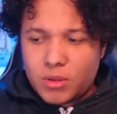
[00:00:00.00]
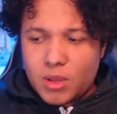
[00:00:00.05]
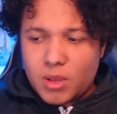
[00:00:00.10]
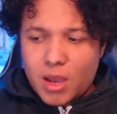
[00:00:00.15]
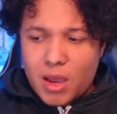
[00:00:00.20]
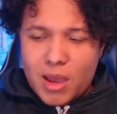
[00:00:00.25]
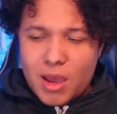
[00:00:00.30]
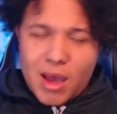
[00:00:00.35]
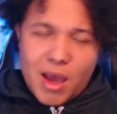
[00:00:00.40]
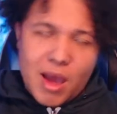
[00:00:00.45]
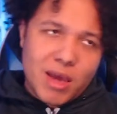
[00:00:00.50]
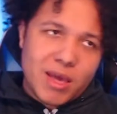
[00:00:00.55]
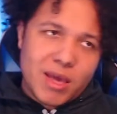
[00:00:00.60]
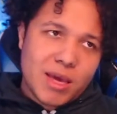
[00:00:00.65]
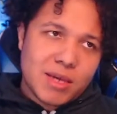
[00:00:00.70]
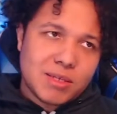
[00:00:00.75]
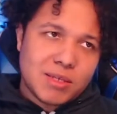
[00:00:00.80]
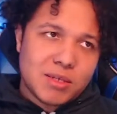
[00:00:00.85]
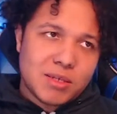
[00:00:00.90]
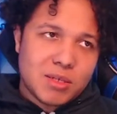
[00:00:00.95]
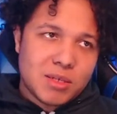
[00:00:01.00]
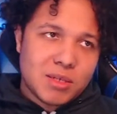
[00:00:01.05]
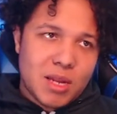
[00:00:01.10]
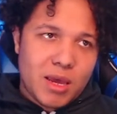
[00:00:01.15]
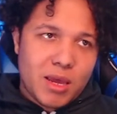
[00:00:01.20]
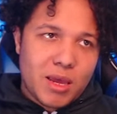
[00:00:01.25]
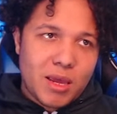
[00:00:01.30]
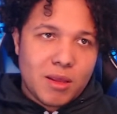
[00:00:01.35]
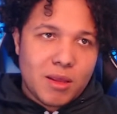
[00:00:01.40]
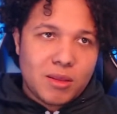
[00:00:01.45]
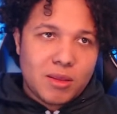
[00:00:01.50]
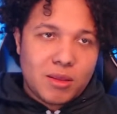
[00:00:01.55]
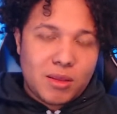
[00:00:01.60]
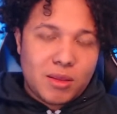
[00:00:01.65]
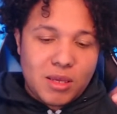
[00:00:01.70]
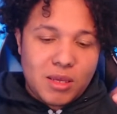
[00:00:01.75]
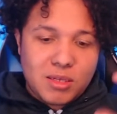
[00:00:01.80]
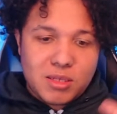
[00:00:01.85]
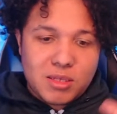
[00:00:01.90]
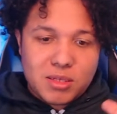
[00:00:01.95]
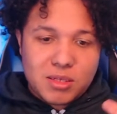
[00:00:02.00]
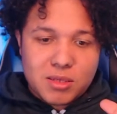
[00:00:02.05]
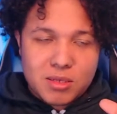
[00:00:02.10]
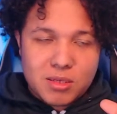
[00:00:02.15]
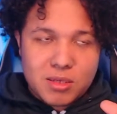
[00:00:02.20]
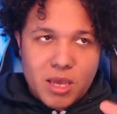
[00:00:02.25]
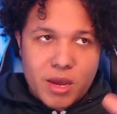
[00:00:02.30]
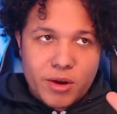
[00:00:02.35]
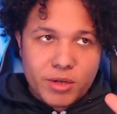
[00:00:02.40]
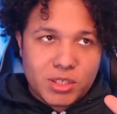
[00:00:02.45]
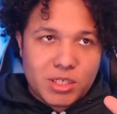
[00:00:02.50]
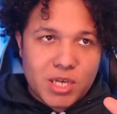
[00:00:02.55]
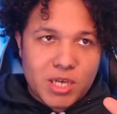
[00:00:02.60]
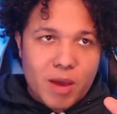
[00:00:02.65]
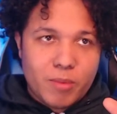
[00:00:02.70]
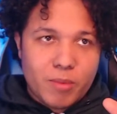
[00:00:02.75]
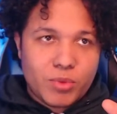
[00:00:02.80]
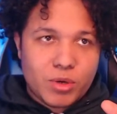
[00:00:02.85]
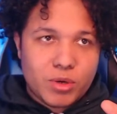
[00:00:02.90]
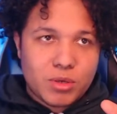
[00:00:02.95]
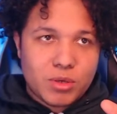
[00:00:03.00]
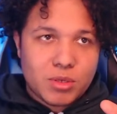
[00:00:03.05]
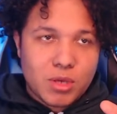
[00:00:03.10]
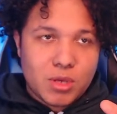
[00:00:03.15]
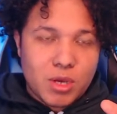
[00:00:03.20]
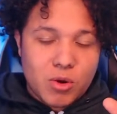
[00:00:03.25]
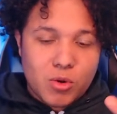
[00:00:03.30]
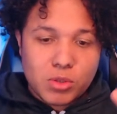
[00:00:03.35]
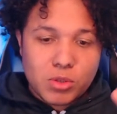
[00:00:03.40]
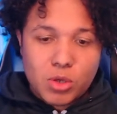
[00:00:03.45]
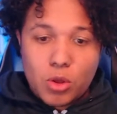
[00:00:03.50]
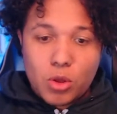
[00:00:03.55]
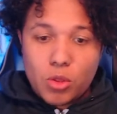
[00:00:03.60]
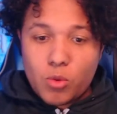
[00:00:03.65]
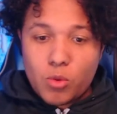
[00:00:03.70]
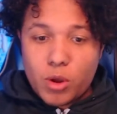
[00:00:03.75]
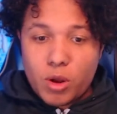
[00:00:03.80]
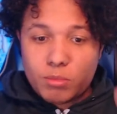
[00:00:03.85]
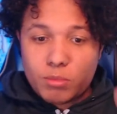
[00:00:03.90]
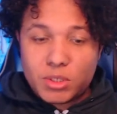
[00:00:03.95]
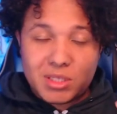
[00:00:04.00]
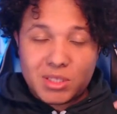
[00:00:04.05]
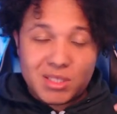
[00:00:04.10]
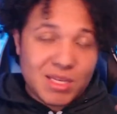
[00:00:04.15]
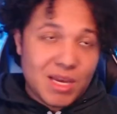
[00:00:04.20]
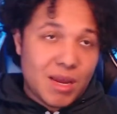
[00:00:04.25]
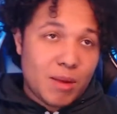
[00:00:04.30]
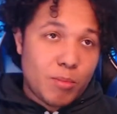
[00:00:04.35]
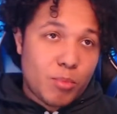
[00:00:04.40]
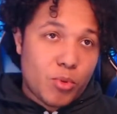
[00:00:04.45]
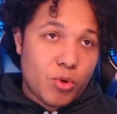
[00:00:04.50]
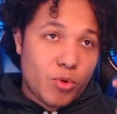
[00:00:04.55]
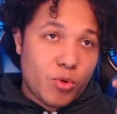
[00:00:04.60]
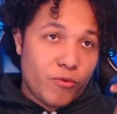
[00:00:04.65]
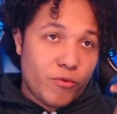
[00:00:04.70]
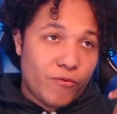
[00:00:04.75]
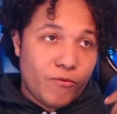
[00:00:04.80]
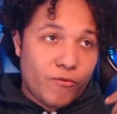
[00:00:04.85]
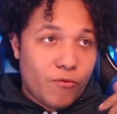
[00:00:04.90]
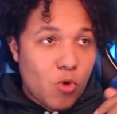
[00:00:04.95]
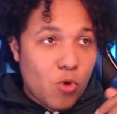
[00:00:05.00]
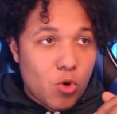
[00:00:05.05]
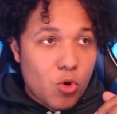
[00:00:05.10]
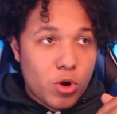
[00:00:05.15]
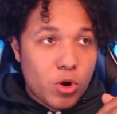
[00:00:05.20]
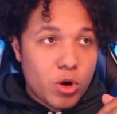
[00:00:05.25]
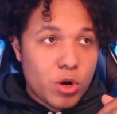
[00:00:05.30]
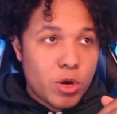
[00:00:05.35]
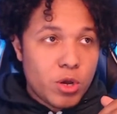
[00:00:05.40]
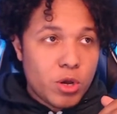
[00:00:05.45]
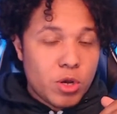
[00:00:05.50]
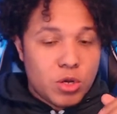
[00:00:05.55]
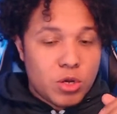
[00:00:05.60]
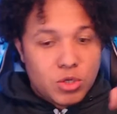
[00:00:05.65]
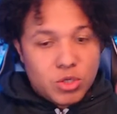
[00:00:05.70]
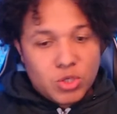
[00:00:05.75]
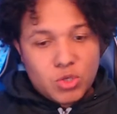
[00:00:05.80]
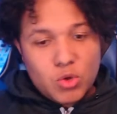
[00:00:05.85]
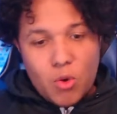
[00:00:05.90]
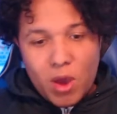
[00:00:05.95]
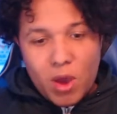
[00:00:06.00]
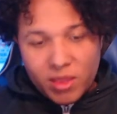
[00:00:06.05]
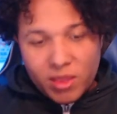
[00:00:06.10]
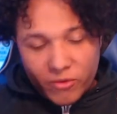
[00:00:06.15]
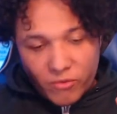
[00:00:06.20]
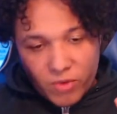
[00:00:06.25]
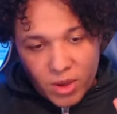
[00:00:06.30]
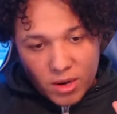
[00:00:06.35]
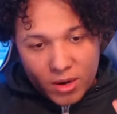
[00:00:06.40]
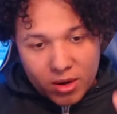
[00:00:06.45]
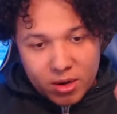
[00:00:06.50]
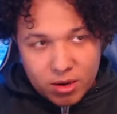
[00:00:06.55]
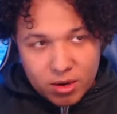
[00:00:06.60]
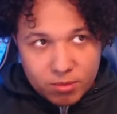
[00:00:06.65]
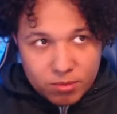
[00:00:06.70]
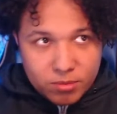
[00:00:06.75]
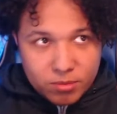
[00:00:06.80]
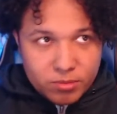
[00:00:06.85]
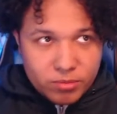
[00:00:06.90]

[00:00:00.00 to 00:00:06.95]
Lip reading: I guess this is like these set of chapters. It goes all the way up to 10.4. So I divided them.